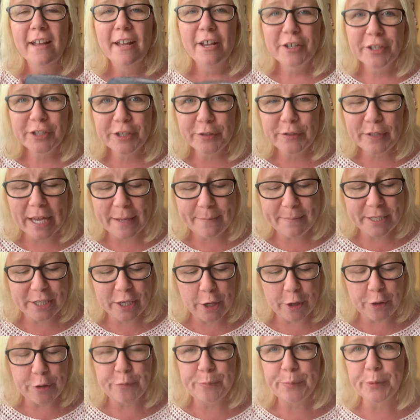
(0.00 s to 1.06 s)
do let me
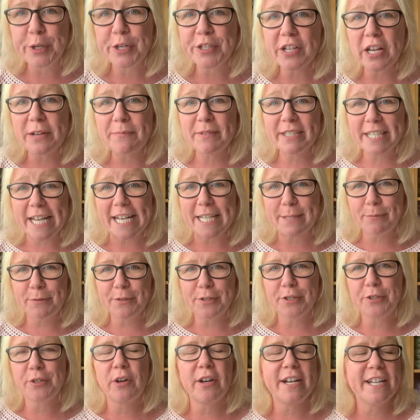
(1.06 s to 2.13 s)
know, because I'm desperate to
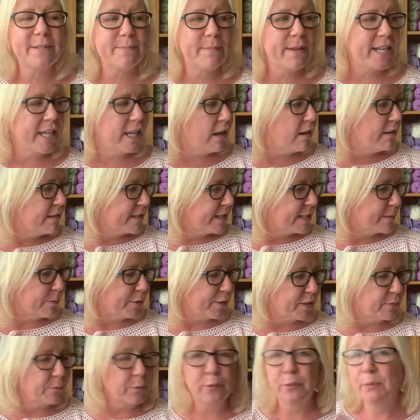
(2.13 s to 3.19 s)
try as many yarns as
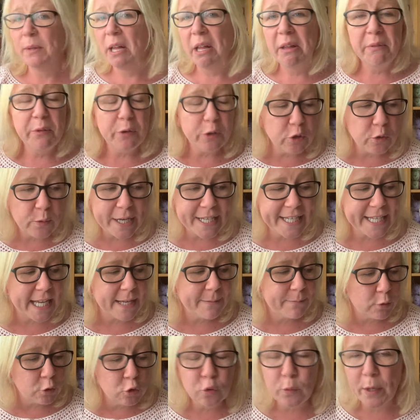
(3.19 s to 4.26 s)
possible. Always am,
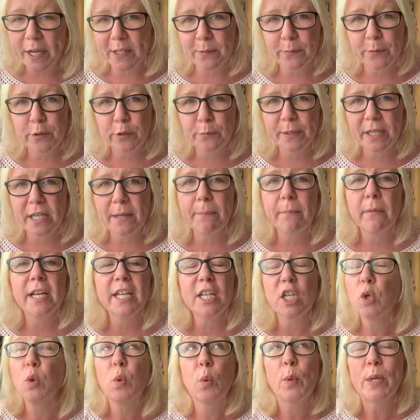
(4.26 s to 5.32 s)
always will be. My
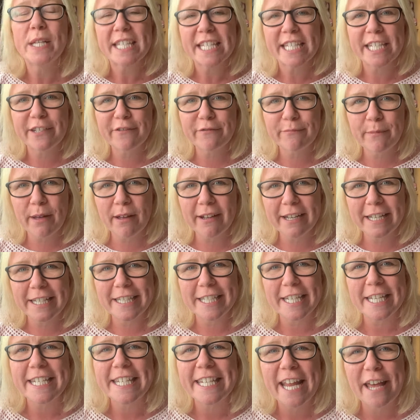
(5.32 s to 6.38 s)
inquisitive mind
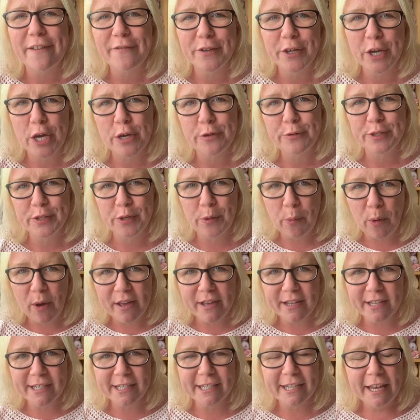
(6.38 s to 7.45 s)
never goes
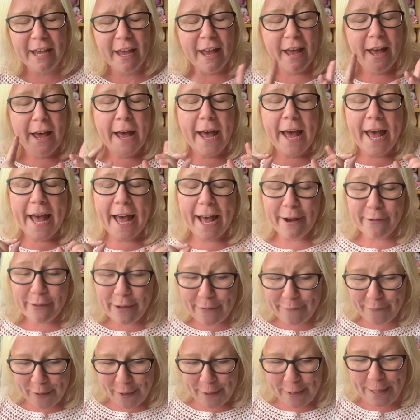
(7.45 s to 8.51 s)
quiet.
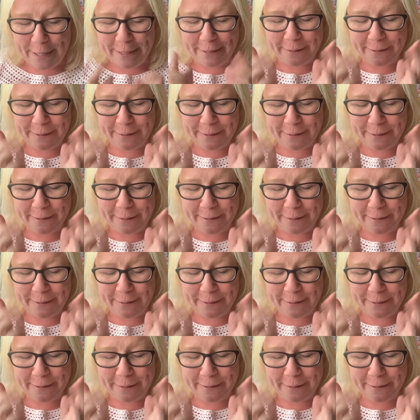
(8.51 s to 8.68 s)
However,